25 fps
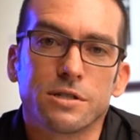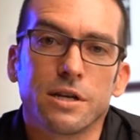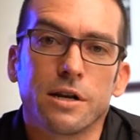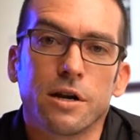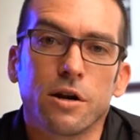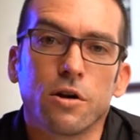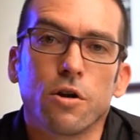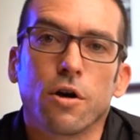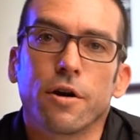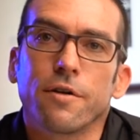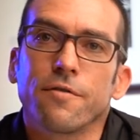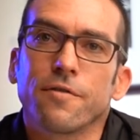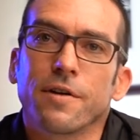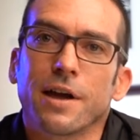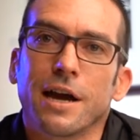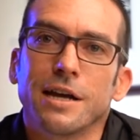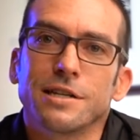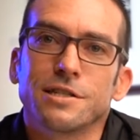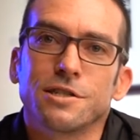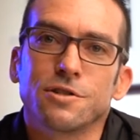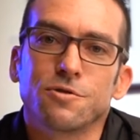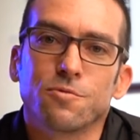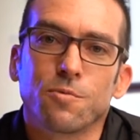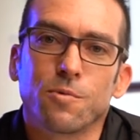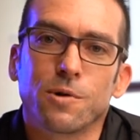In a lot of
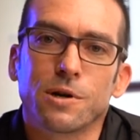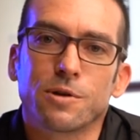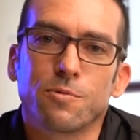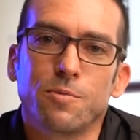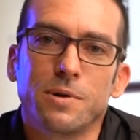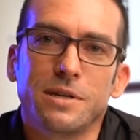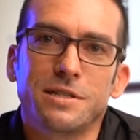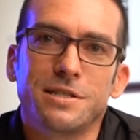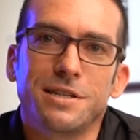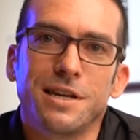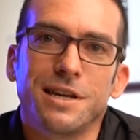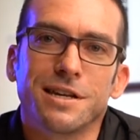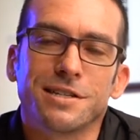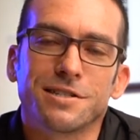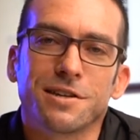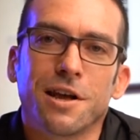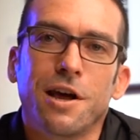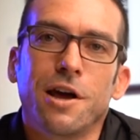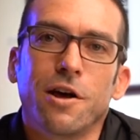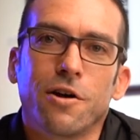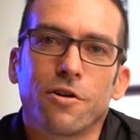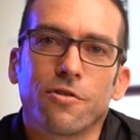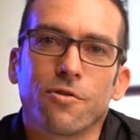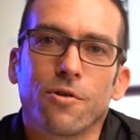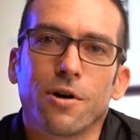cases, what we see is
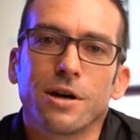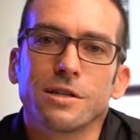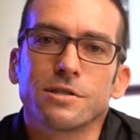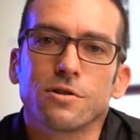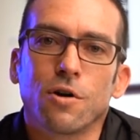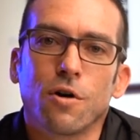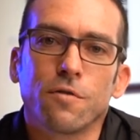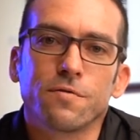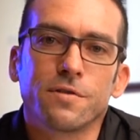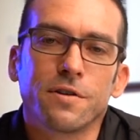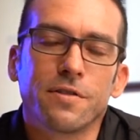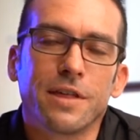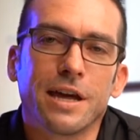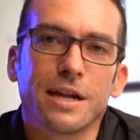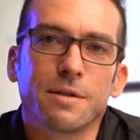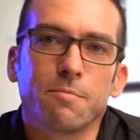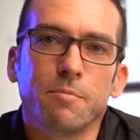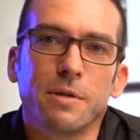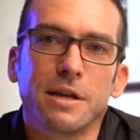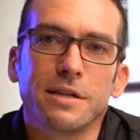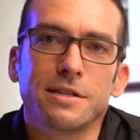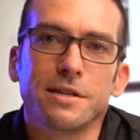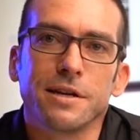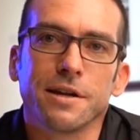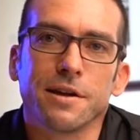right after that
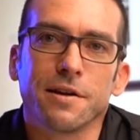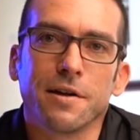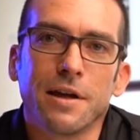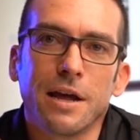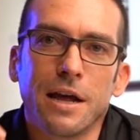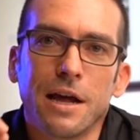meeting,